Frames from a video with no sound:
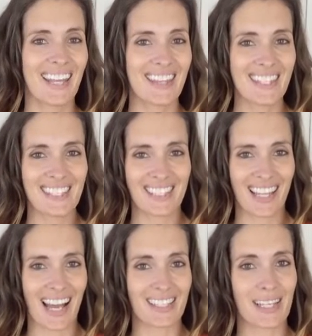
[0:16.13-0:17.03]
In this
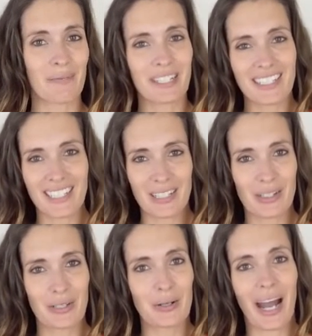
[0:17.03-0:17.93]
class, I'm going to
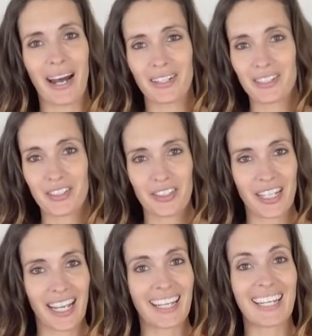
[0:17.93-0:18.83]
teach you how to
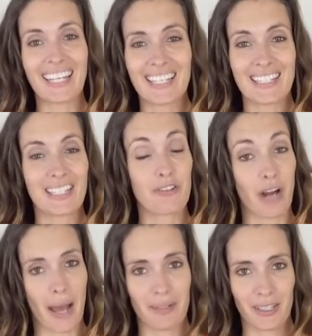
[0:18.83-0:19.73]
create easy
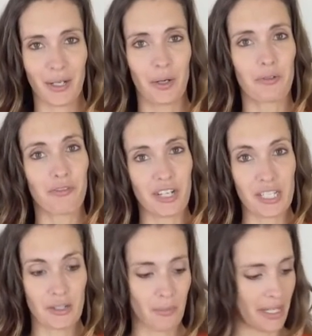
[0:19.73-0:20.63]
grab-and-go
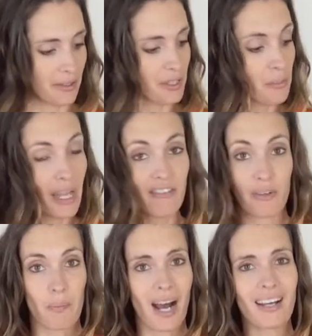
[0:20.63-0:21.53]
freezer meals made
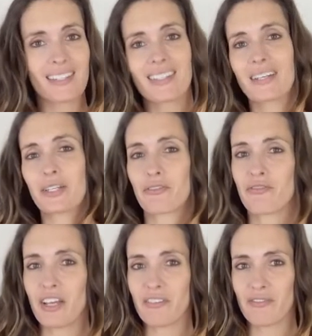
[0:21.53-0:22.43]
from pasta, your
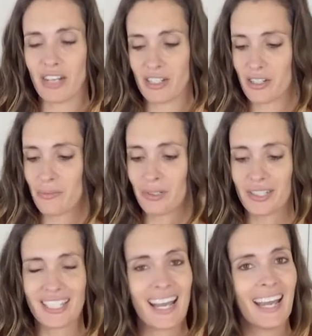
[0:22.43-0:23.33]
favorite
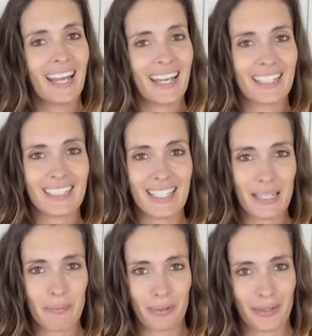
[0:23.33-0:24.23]
vegetables, and
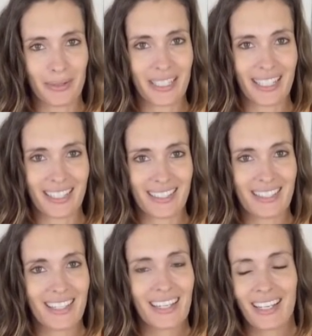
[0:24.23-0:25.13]
key proteins.